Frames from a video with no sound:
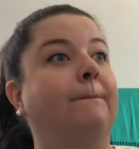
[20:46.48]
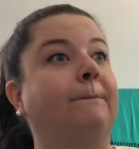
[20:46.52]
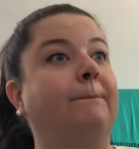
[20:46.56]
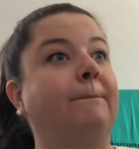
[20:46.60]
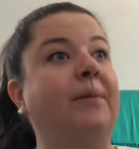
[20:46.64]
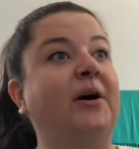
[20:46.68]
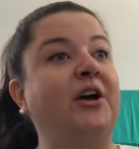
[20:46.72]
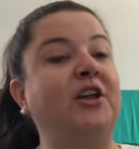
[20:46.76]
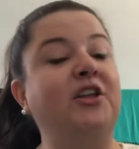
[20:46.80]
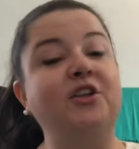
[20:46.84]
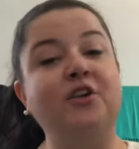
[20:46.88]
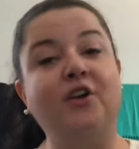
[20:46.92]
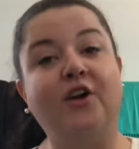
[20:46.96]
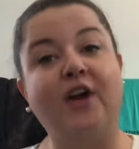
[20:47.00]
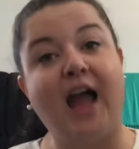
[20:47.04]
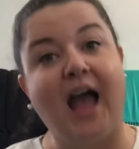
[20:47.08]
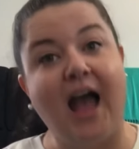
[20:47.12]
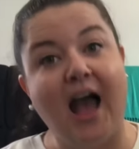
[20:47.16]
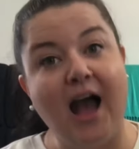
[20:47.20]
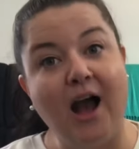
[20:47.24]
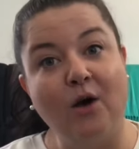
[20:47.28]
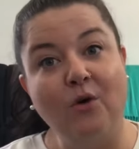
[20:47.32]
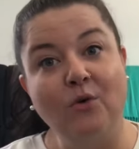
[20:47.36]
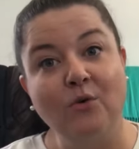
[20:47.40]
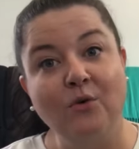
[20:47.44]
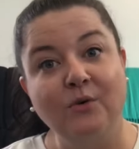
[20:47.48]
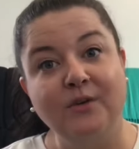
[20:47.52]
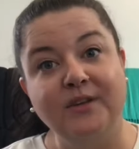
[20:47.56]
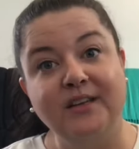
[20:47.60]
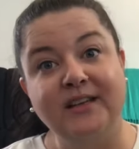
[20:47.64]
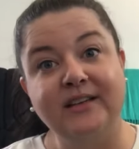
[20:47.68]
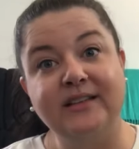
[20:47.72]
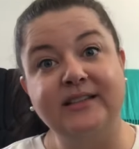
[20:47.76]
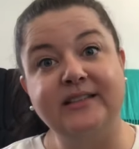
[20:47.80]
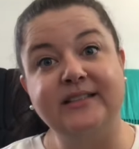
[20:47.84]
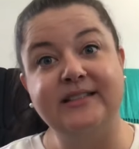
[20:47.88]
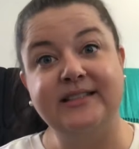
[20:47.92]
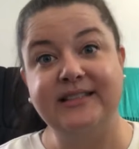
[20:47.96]
But you're out
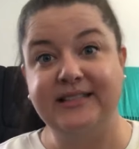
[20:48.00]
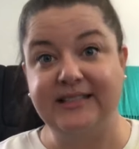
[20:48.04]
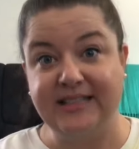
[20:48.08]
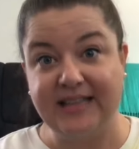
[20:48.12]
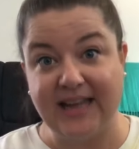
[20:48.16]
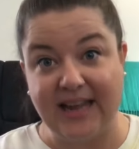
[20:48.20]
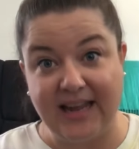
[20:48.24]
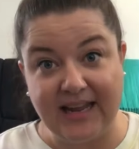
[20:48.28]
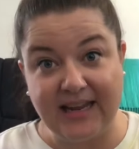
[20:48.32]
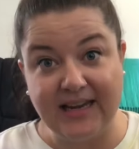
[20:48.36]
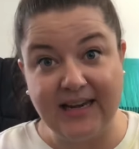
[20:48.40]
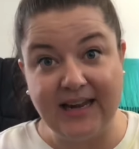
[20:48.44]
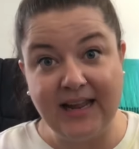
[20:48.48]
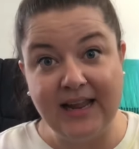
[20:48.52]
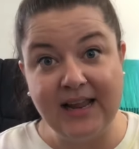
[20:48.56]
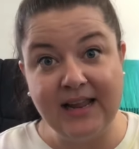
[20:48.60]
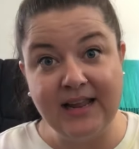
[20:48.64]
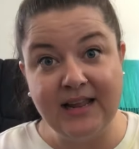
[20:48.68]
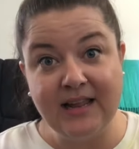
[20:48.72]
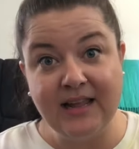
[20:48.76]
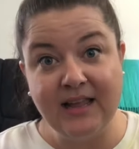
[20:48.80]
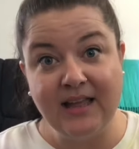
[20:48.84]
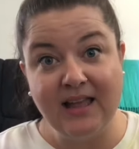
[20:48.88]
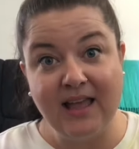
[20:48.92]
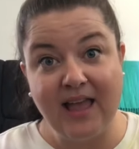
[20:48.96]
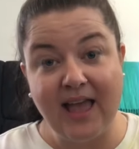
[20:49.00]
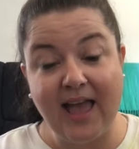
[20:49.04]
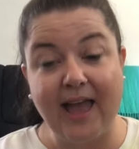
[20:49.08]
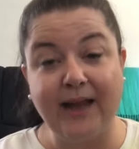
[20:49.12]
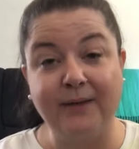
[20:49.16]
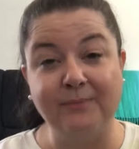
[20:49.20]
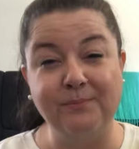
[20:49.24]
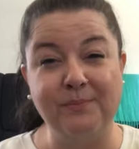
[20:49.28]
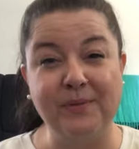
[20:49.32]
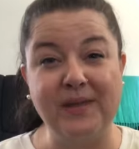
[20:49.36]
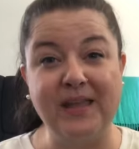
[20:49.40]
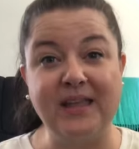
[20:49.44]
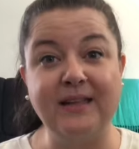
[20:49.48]
dating
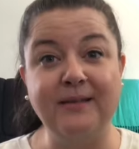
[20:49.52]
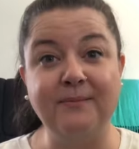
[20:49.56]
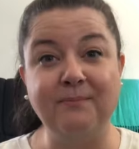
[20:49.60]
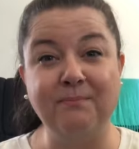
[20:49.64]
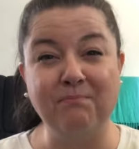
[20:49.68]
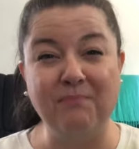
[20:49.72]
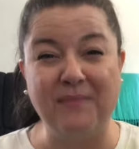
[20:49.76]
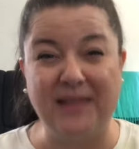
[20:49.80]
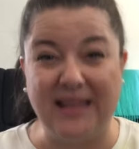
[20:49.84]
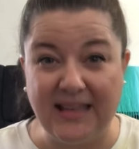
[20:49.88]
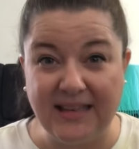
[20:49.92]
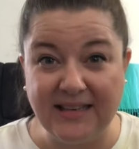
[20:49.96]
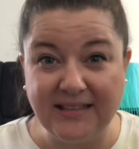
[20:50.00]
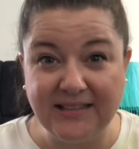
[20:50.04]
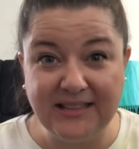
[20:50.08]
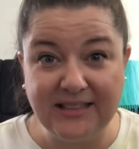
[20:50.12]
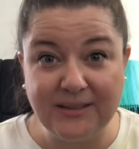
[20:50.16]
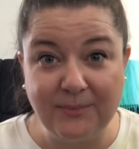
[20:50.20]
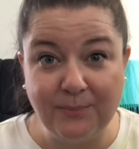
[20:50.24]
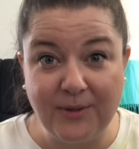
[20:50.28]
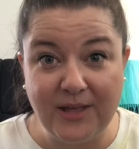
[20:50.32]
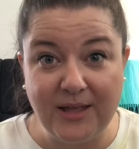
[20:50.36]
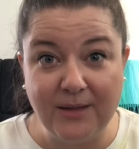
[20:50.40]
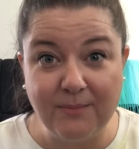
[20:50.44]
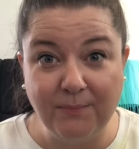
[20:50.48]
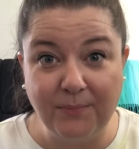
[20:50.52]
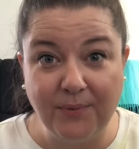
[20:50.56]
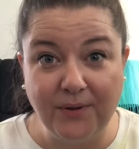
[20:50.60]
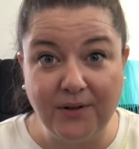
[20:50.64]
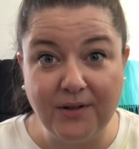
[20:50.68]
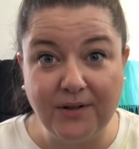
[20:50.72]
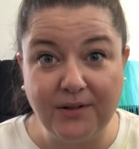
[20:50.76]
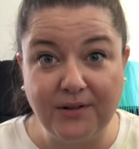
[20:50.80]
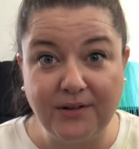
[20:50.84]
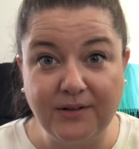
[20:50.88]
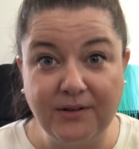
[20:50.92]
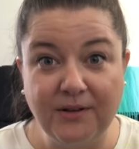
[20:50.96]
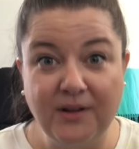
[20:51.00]
and being mean to
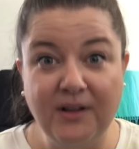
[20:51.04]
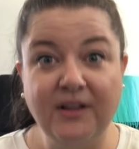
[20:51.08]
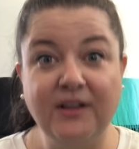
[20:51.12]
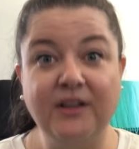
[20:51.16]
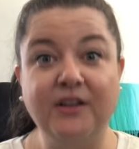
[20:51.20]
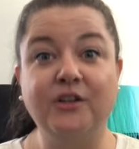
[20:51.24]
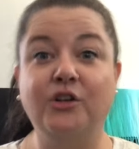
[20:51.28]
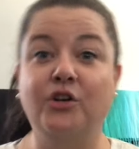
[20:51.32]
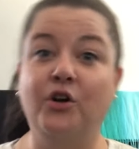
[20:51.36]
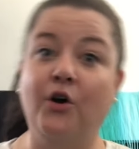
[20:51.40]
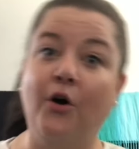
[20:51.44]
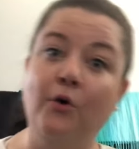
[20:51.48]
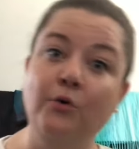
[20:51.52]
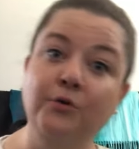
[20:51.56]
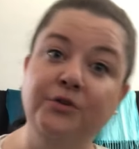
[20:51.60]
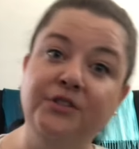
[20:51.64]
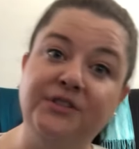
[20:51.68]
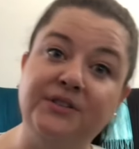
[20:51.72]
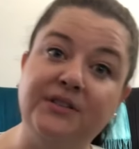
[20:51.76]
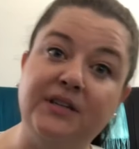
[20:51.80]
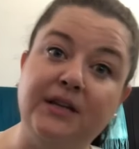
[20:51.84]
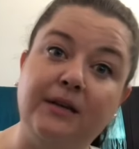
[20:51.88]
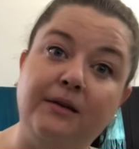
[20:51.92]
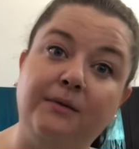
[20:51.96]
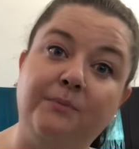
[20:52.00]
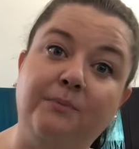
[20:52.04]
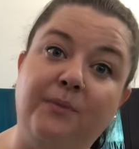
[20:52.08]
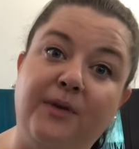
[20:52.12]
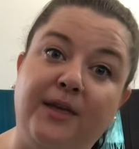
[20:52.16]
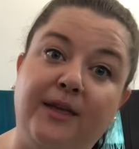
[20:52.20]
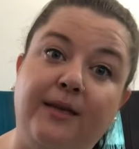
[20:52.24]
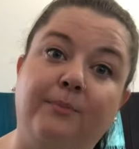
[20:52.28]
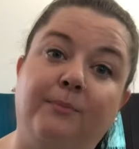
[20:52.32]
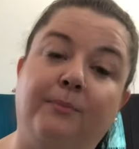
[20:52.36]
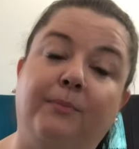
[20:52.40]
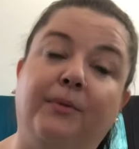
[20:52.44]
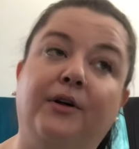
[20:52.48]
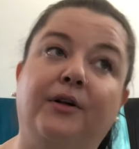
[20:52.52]
people, ghosting
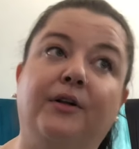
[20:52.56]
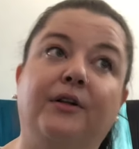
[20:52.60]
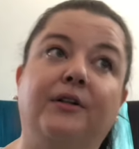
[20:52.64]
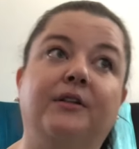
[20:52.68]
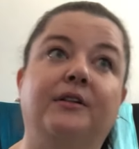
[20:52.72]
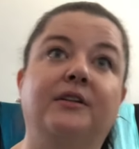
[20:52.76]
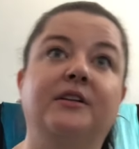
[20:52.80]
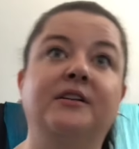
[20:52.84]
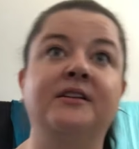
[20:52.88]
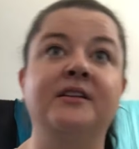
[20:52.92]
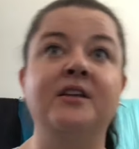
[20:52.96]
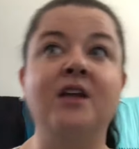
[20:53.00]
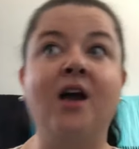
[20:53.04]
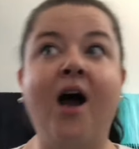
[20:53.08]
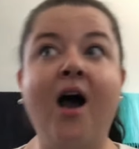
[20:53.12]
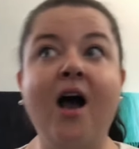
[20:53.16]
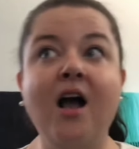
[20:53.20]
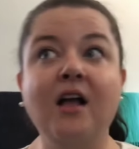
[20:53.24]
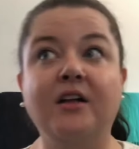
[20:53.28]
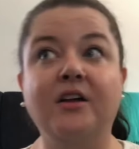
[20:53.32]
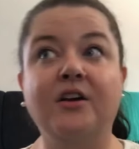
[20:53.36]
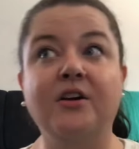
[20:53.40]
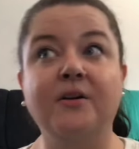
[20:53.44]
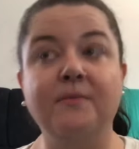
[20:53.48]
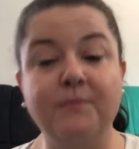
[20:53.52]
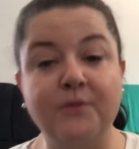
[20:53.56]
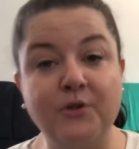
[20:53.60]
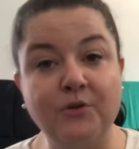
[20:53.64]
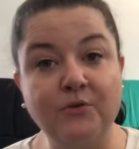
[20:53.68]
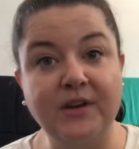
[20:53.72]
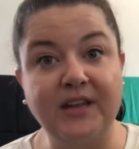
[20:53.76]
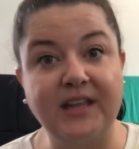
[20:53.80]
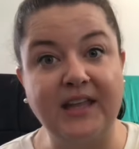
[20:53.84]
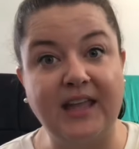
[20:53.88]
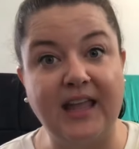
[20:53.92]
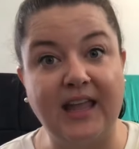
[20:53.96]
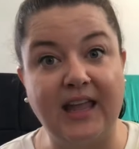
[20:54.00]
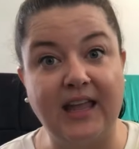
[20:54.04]
people, not
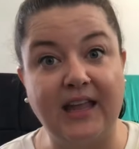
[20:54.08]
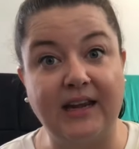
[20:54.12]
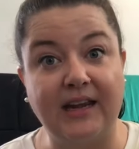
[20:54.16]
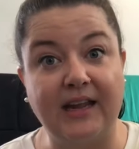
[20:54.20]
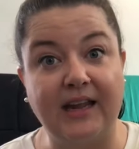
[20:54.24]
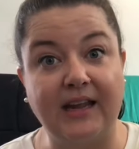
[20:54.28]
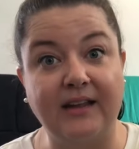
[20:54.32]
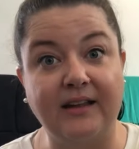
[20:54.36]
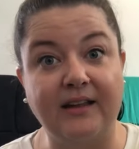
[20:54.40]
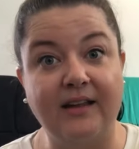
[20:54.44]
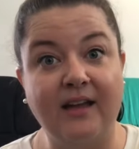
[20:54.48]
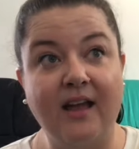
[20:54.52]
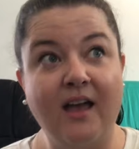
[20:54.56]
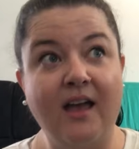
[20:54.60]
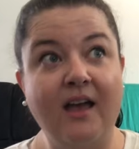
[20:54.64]
communicating,